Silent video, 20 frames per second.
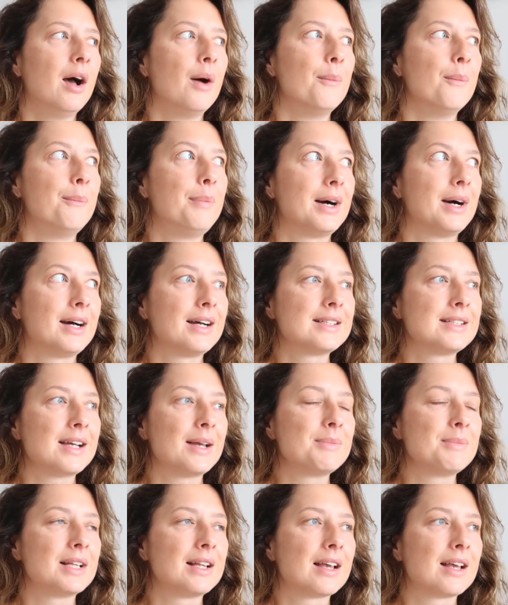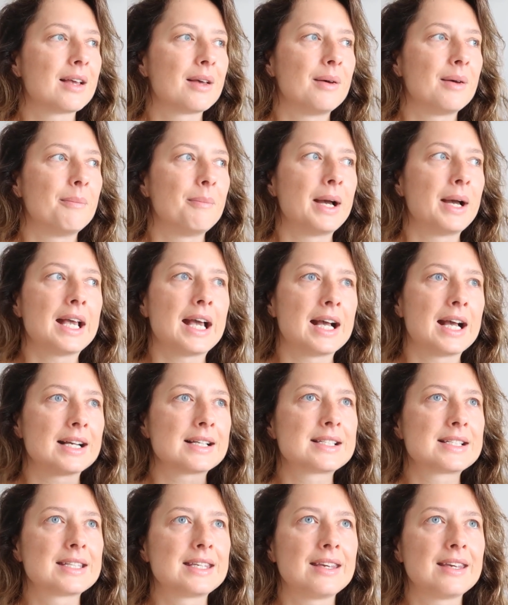But I mean, like, my
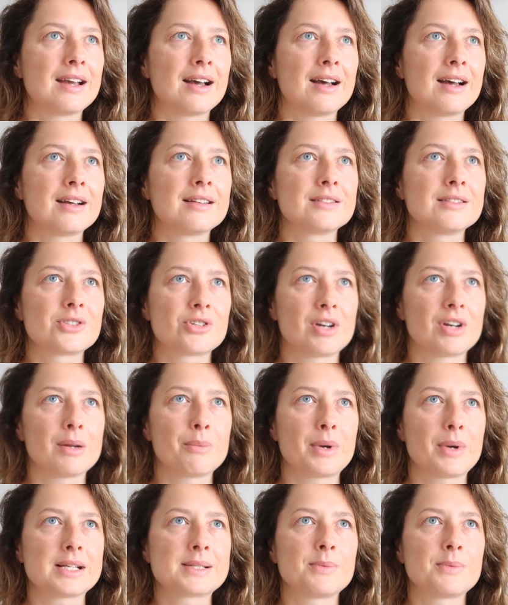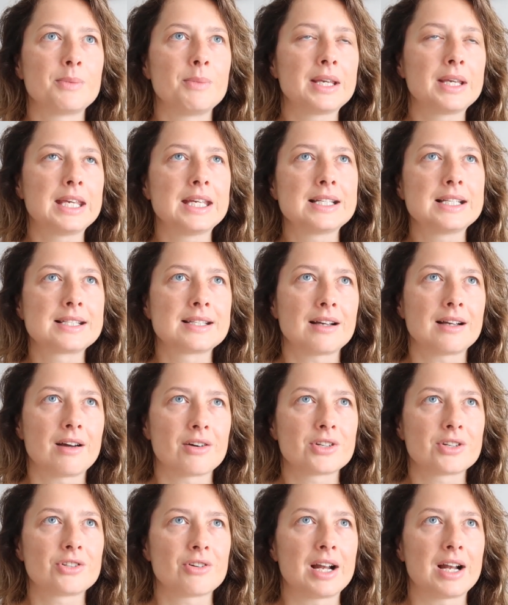ex, he had Australian passport. My kids are
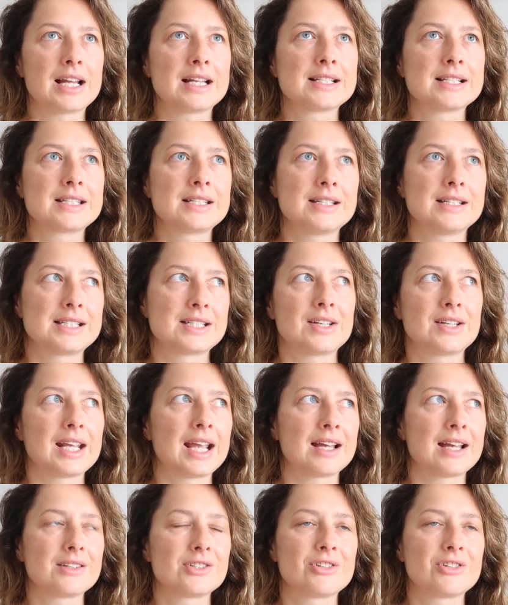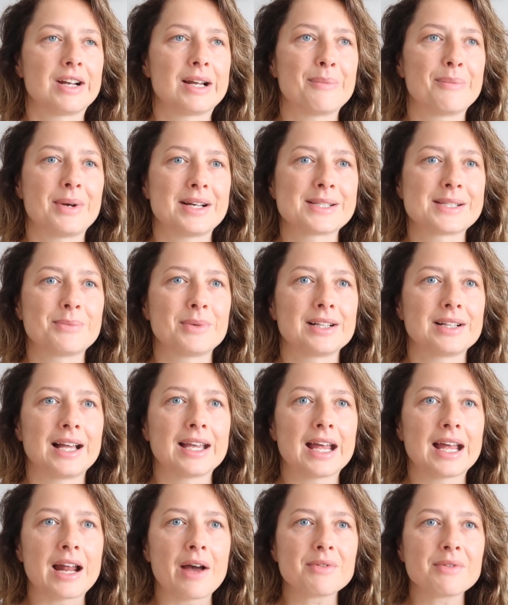Australians, so they had Australian passport.
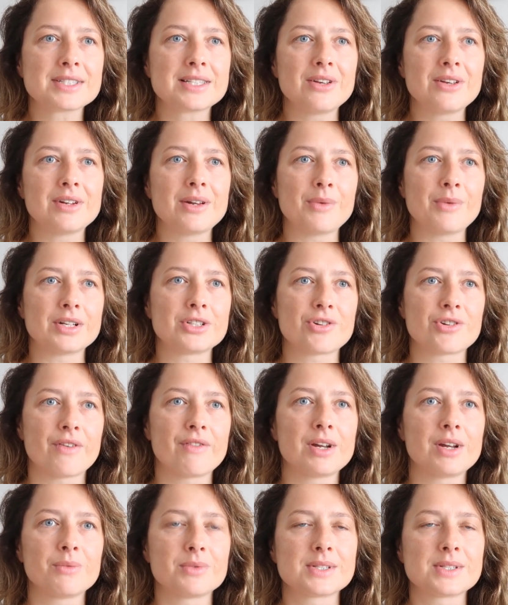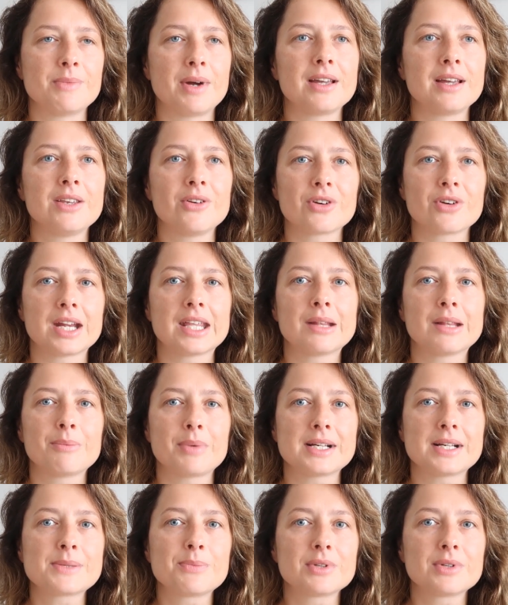Like, and I was the only one traveling with my Ukrainian
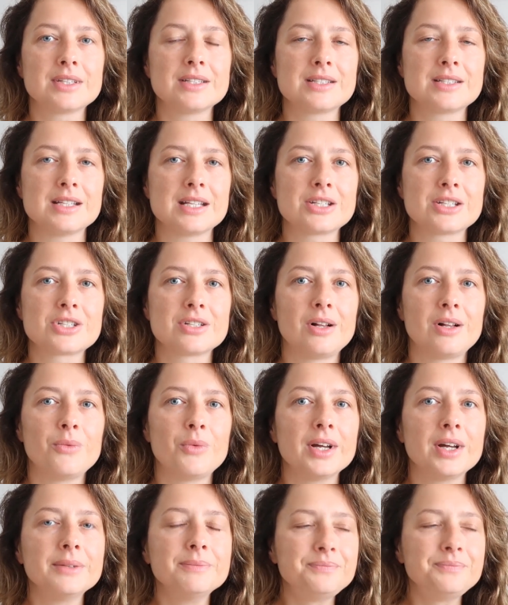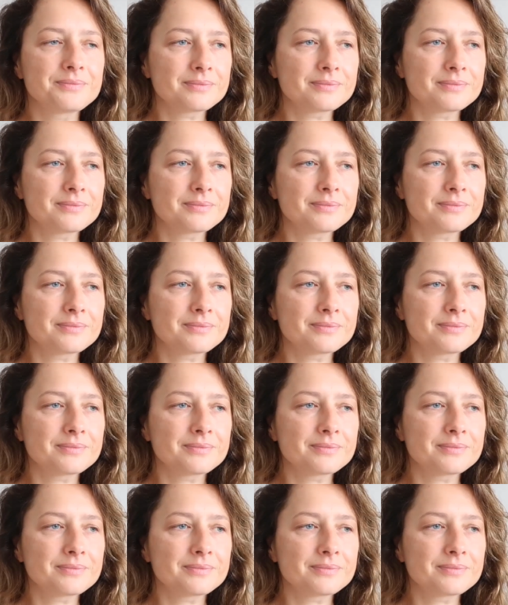passport, international one.